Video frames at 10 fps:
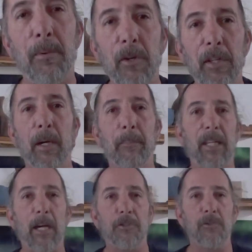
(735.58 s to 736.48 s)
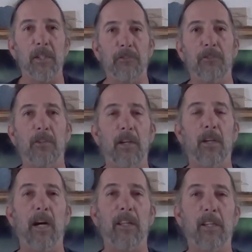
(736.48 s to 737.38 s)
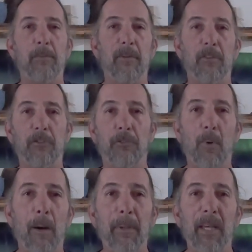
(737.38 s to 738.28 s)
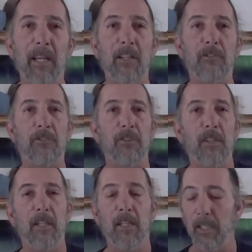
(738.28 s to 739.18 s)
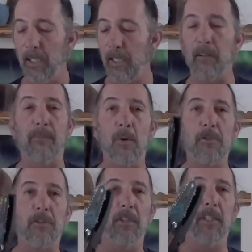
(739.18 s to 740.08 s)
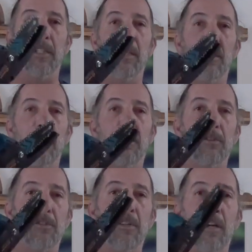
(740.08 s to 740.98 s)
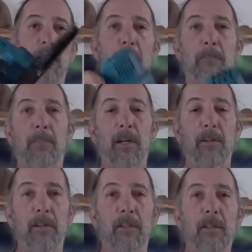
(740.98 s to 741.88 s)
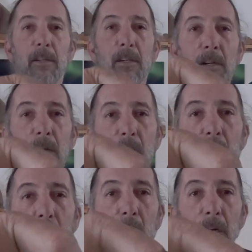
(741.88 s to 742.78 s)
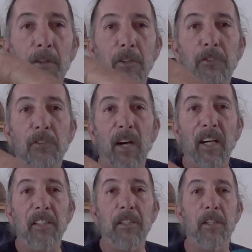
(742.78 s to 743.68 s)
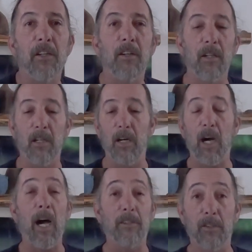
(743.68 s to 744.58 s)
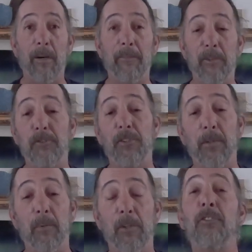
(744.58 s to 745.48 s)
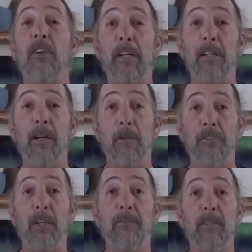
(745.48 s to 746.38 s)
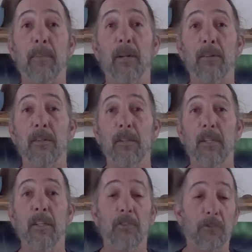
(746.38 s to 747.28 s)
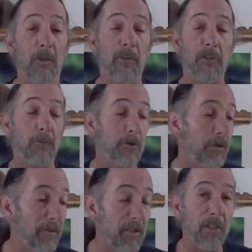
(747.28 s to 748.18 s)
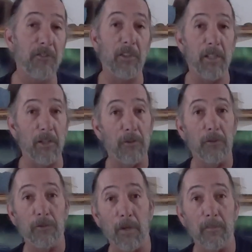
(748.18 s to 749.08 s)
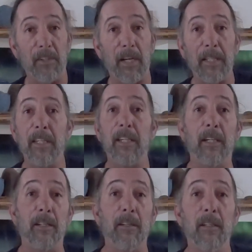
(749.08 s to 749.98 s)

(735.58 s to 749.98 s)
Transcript: pretty ambidextrous. I like to be able to swap hands, and unfortunately, there is not another button on this side here. I'd love to see it with a secondary safety button, so if I switch over to this hand to do something, I can't.